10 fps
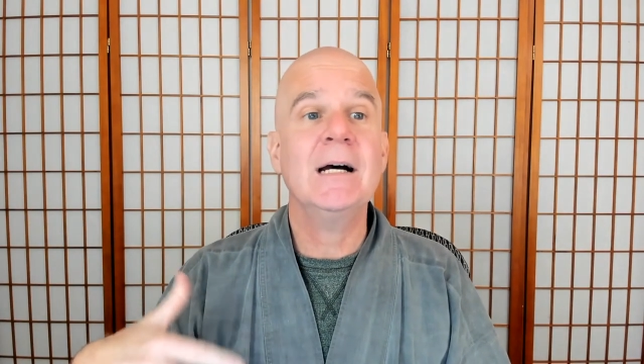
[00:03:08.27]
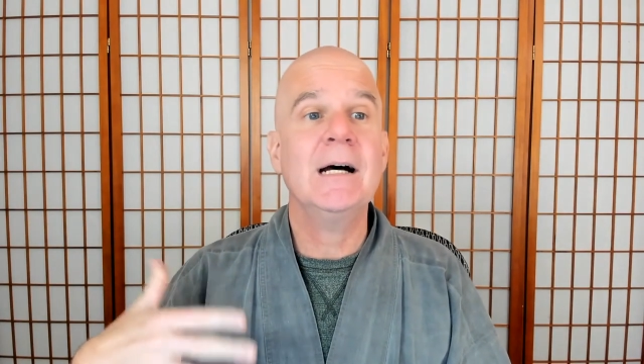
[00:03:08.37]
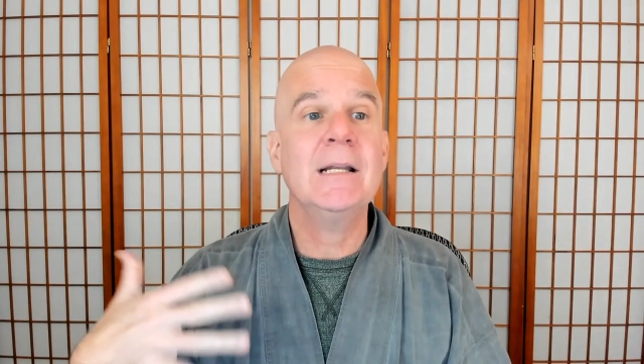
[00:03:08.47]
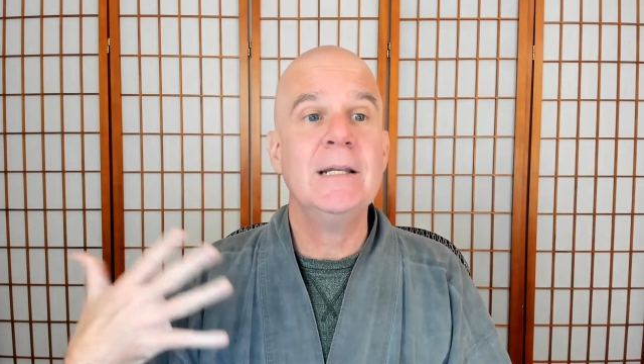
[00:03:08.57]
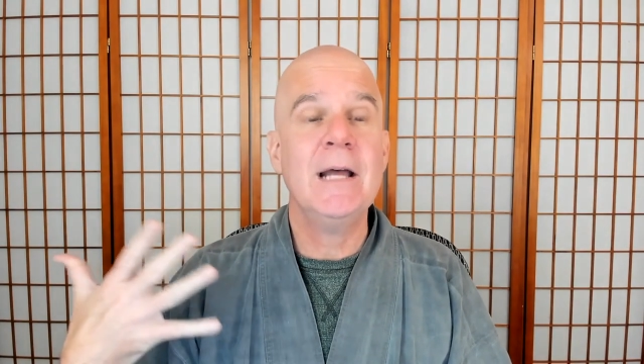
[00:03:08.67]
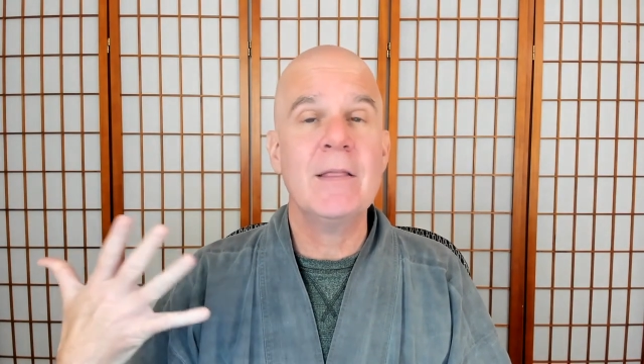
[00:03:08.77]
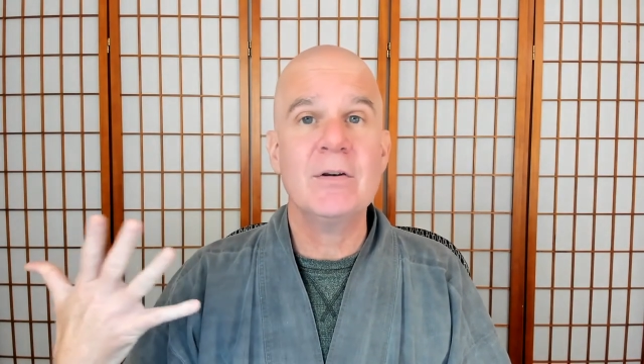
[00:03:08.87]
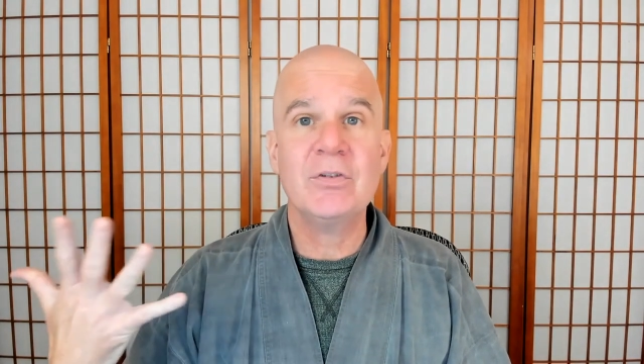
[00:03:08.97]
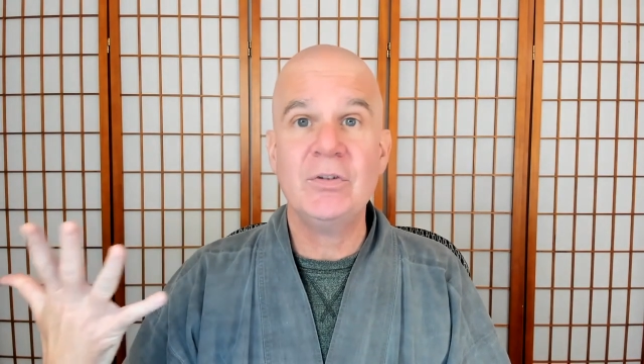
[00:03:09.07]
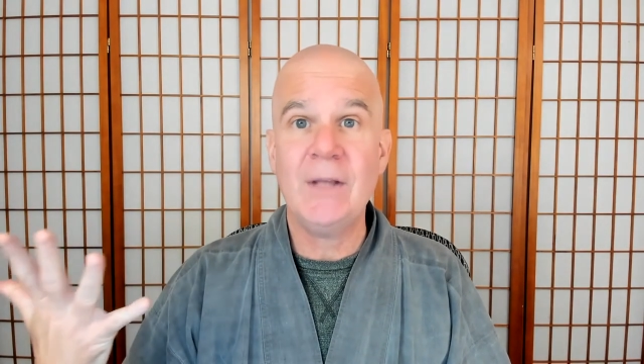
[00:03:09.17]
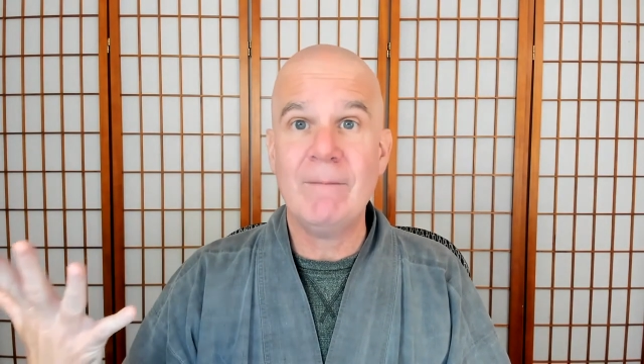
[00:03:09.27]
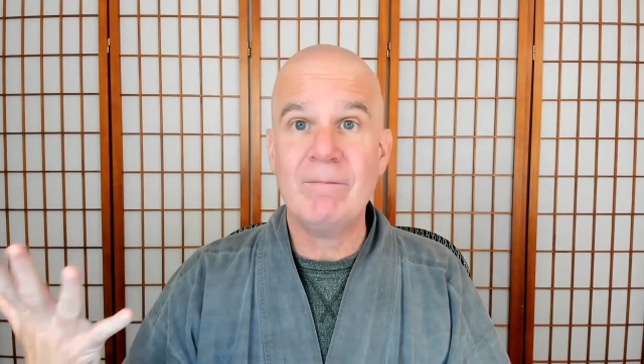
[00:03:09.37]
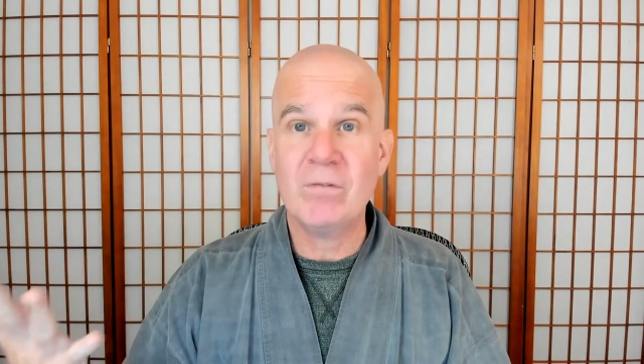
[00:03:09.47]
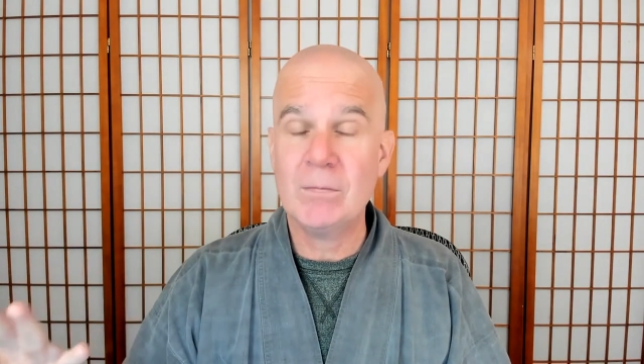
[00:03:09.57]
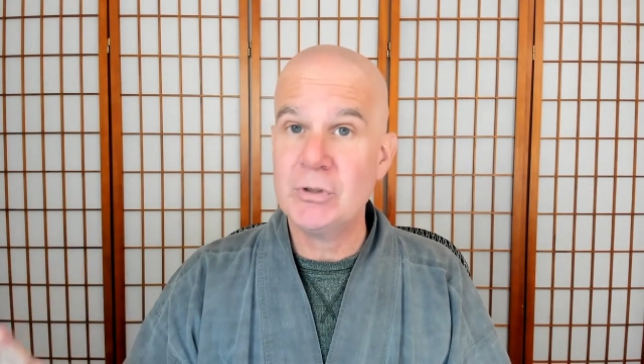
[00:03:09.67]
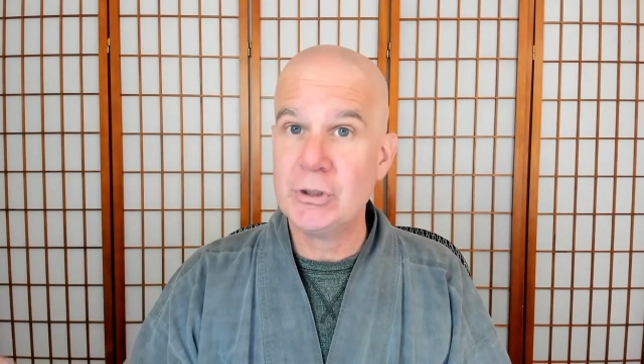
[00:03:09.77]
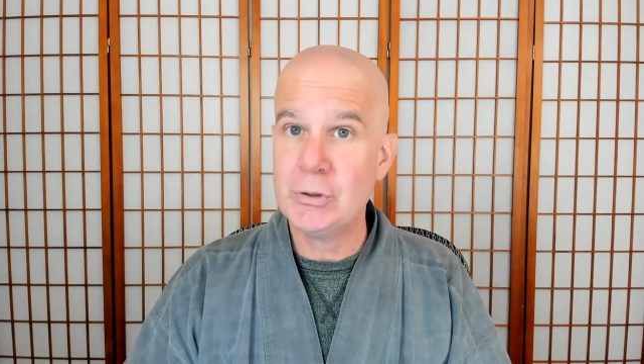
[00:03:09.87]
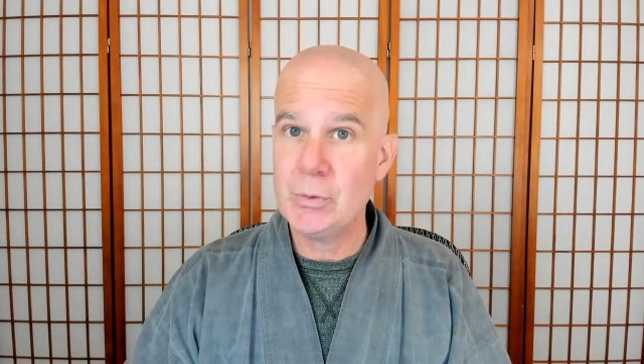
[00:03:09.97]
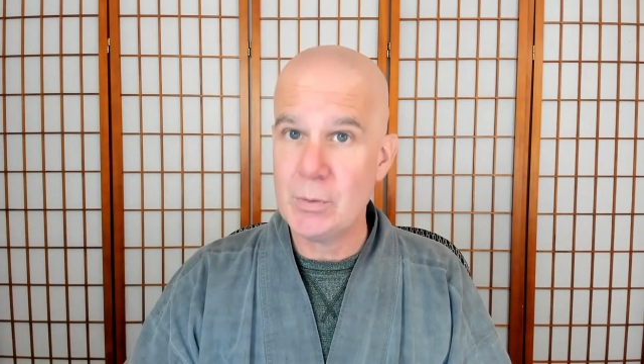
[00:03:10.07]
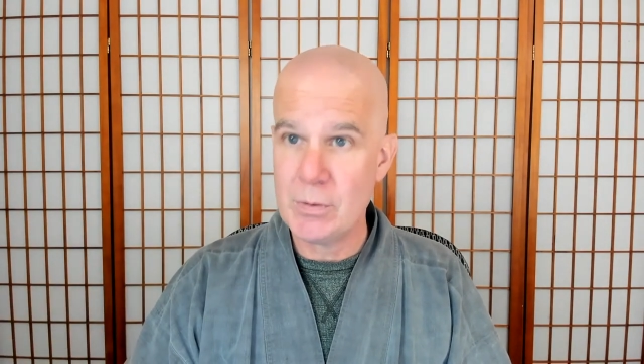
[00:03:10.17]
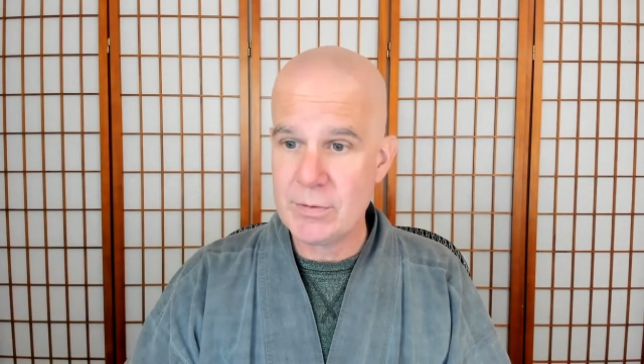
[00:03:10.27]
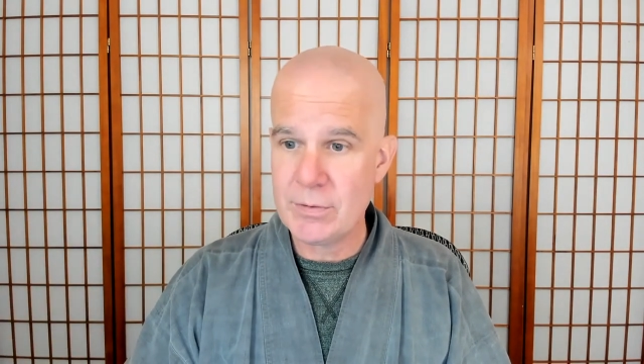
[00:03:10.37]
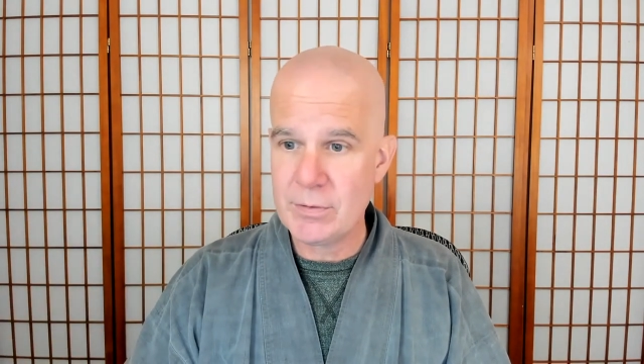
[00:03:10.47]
another step from truth.